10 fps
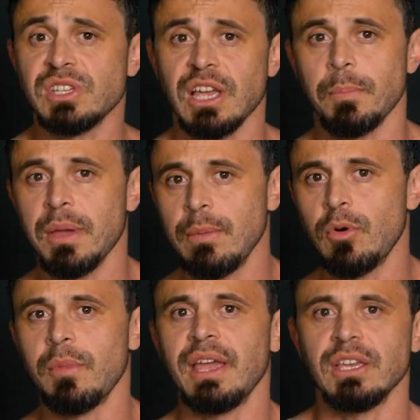mistake
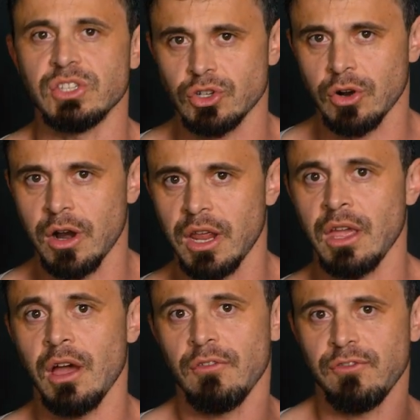people make is
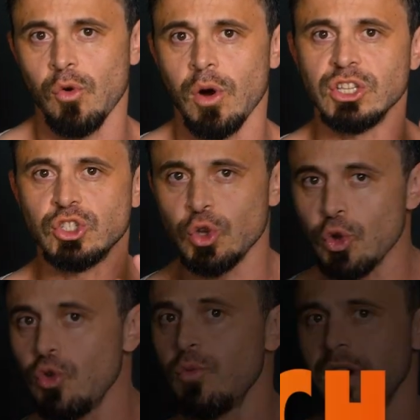trying for
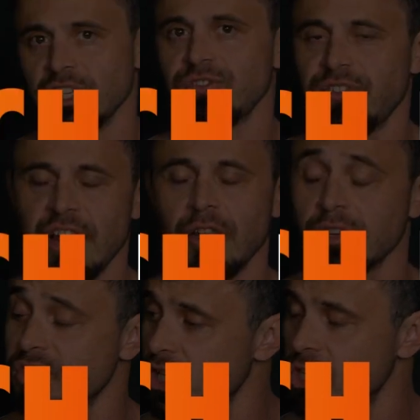too much fat
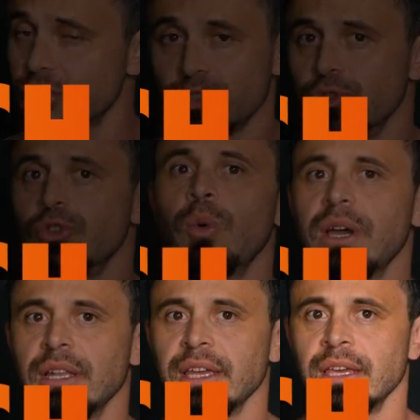loss too
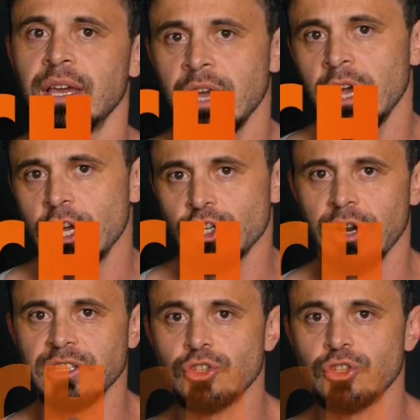quickly. Trying